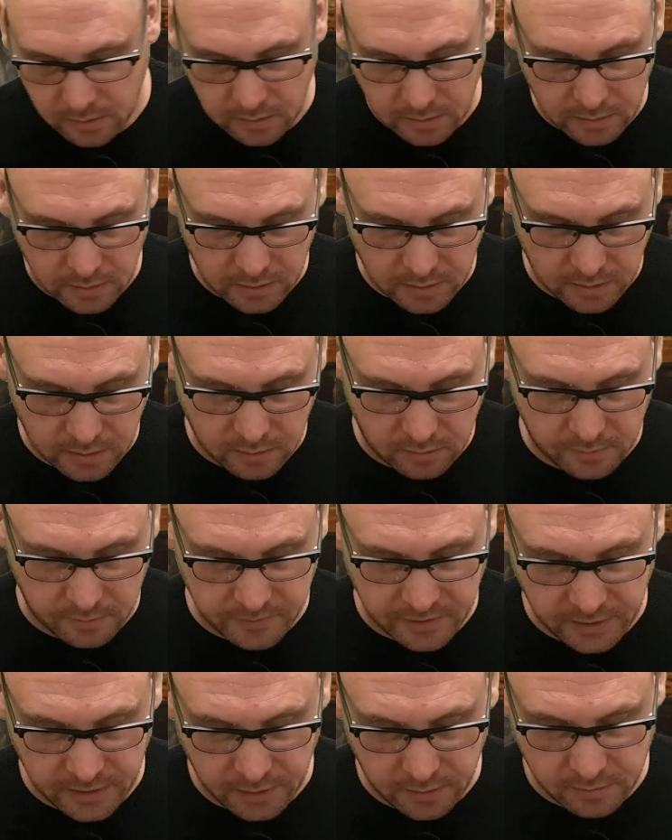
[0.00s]
And I'll
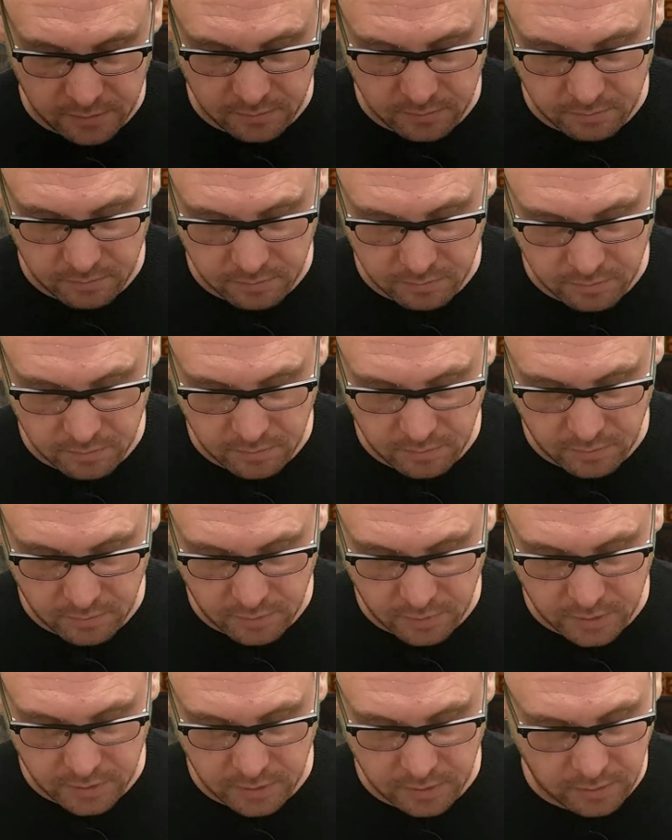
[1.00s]
update you
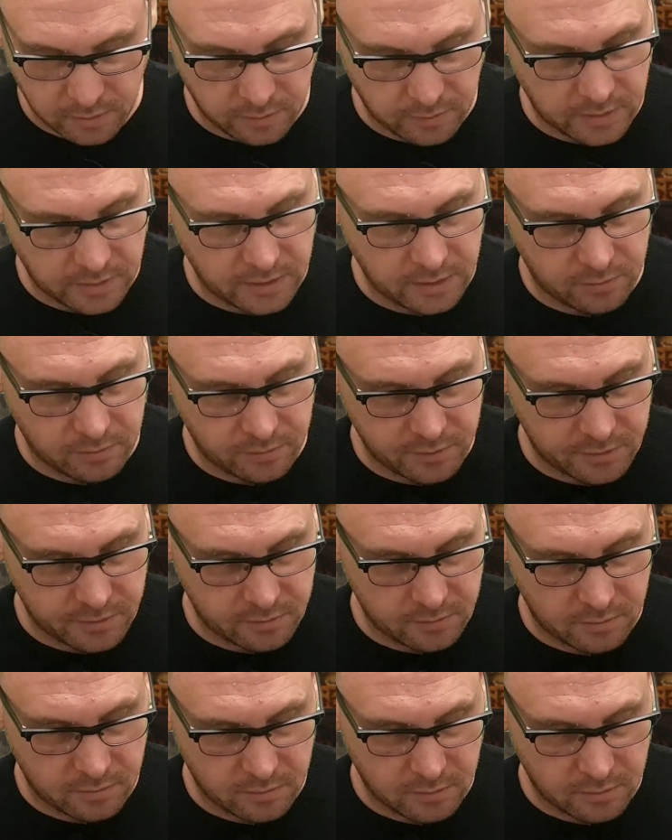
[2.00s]
on how that goes.